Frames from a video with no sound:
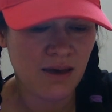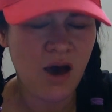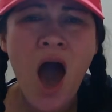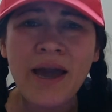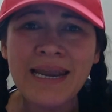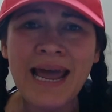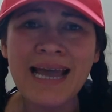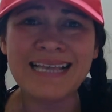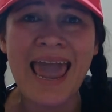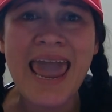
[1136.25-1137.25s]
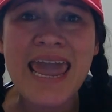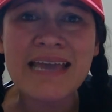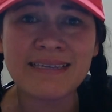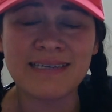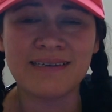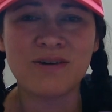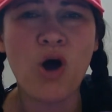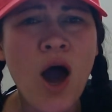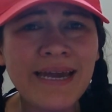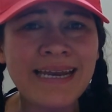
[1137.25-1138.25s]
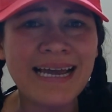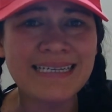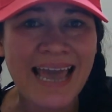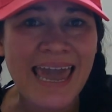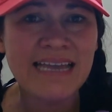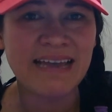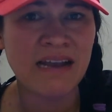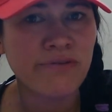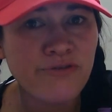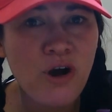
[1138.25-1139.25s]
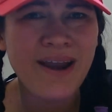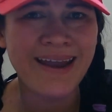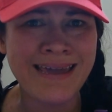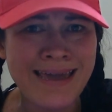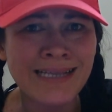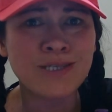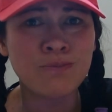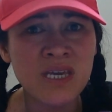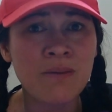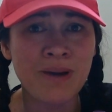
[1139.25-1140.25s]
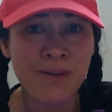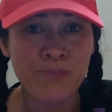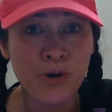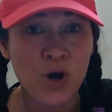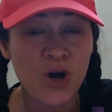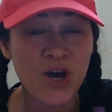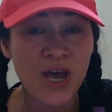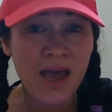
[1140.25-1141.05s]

Organized hate and fraud against me and my book,